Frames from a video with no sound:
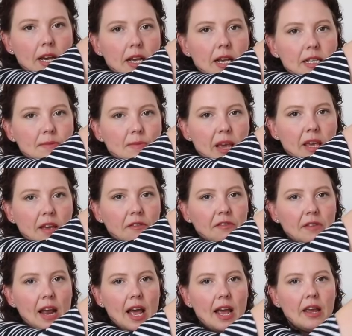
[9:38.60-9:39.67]
is make a
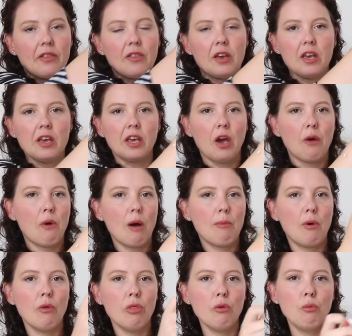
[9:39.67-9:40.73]
flag that can go
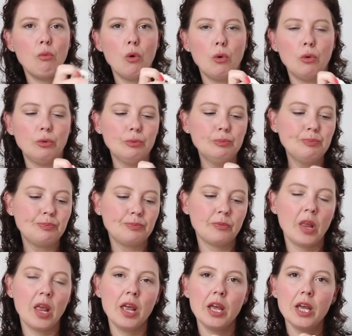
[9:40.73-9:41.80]
up on the wall
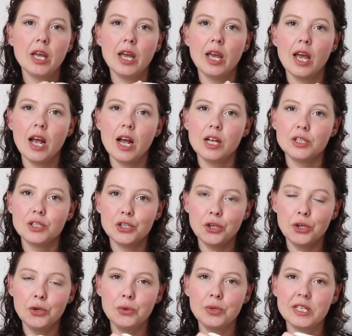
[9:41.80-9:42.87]

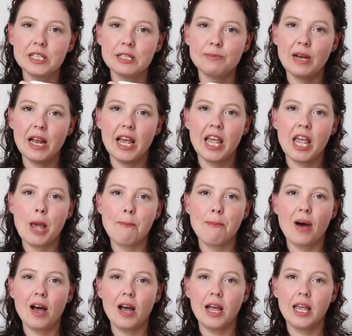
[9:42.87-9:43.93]
to display
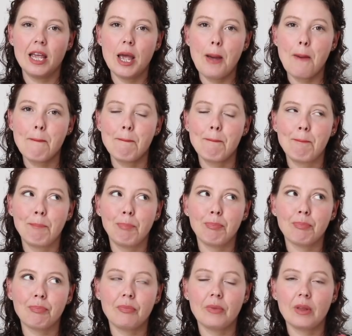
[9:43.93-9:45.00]
my
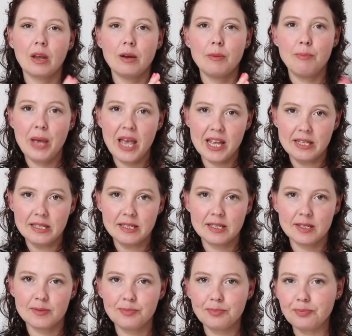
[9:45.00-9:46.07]

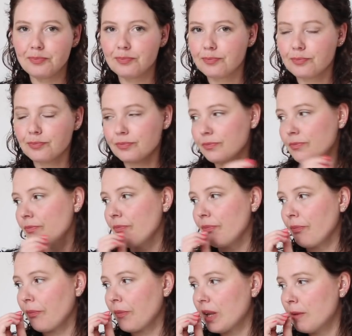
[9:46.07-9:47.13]
pins,
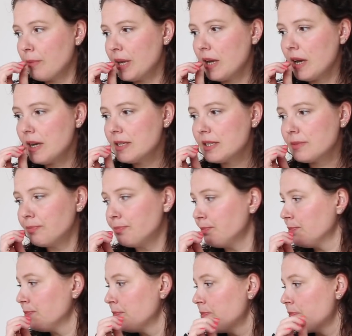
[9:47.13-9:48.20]
because
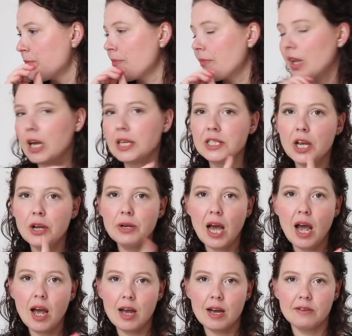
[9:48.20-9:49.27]
I don't
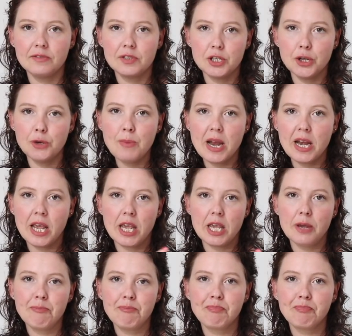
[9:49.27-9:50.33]
have too many